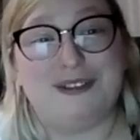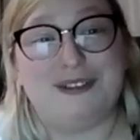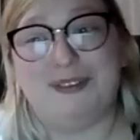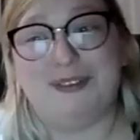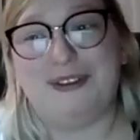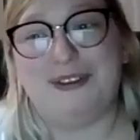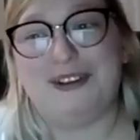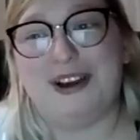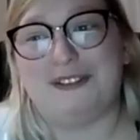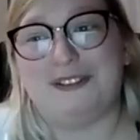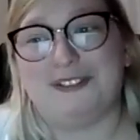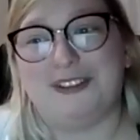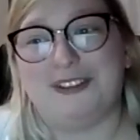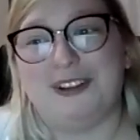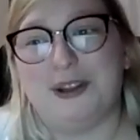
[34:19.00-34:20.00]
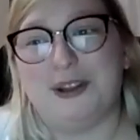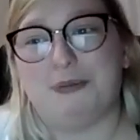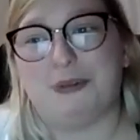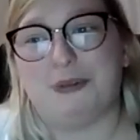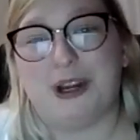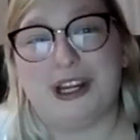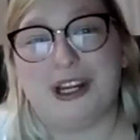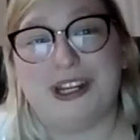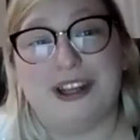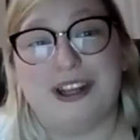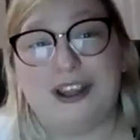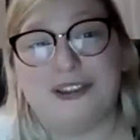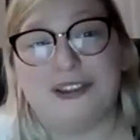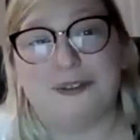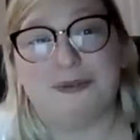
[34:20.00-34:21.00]
They're not really bright,
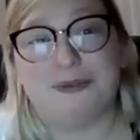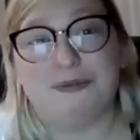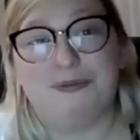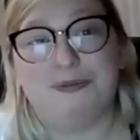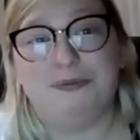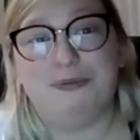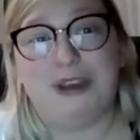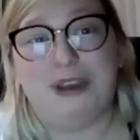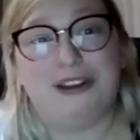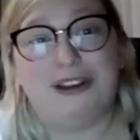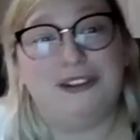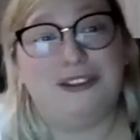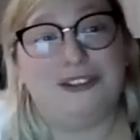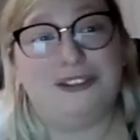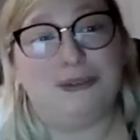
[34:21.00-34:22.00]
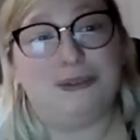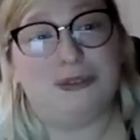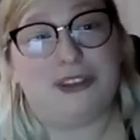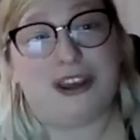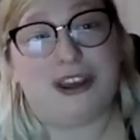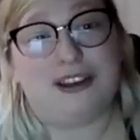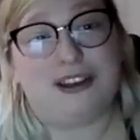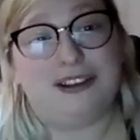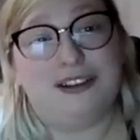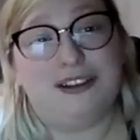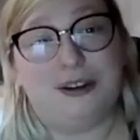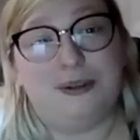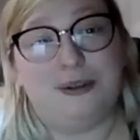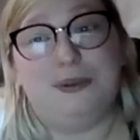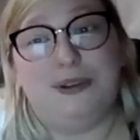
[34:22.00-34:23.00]
and the mechanisms that
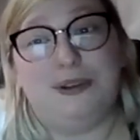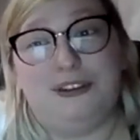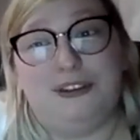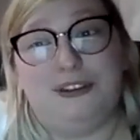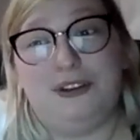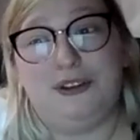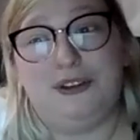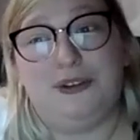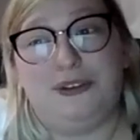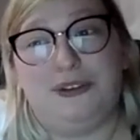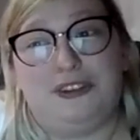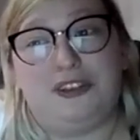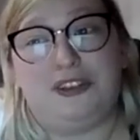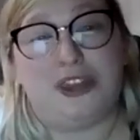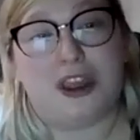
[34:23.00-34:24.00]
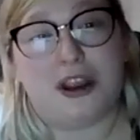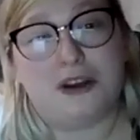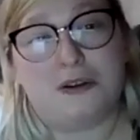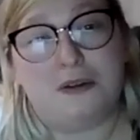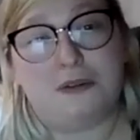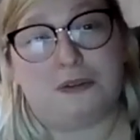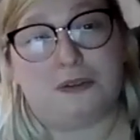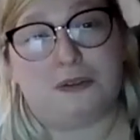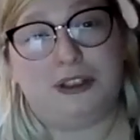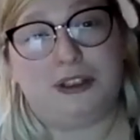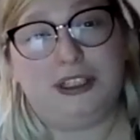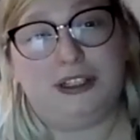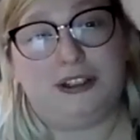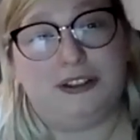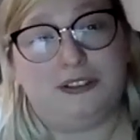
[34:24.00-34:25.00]
humans use, they don't
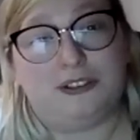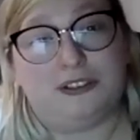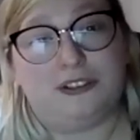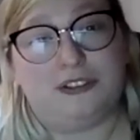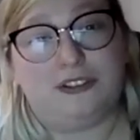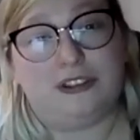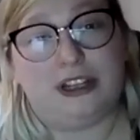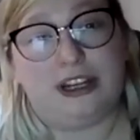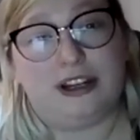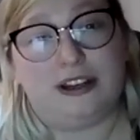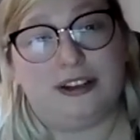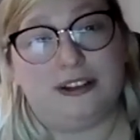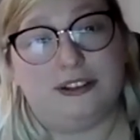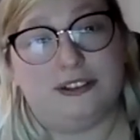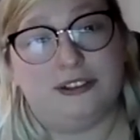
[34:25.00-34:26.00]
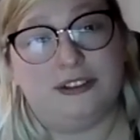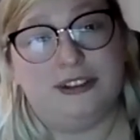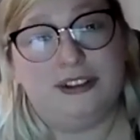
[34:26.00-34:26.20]
really understand